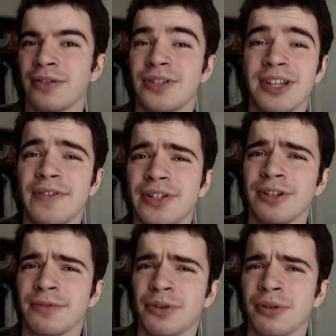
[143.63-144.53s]
The
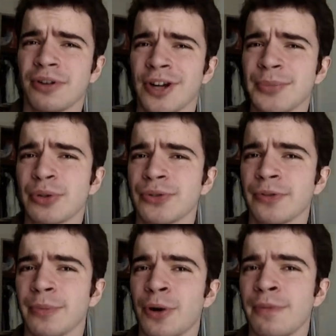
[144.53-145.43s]
DVD of Cure comes to us
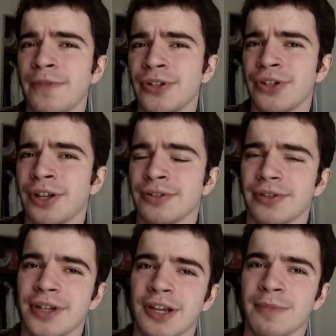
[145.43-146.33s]
from Home Vision
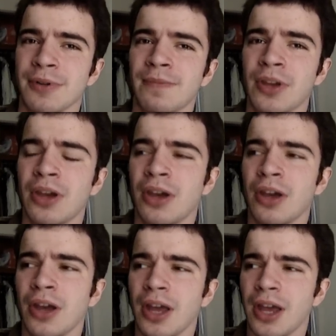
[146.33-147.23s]
Entertainment.
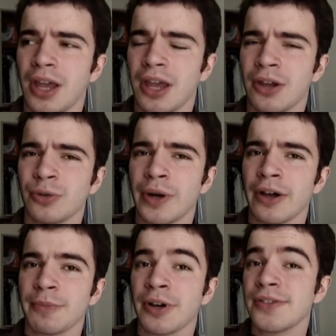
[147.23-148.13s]
And
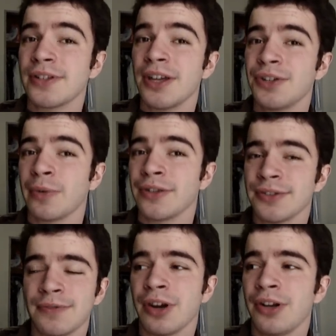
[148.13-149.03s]
while the presentation-wise
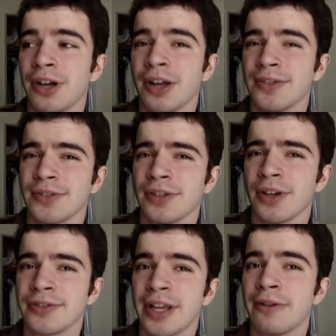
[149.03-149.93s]
is very nice,
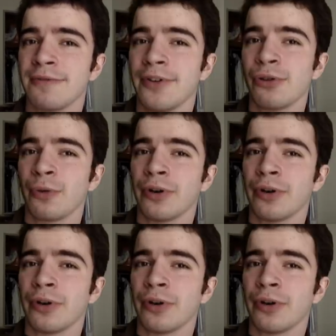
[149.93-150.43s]
the sound and video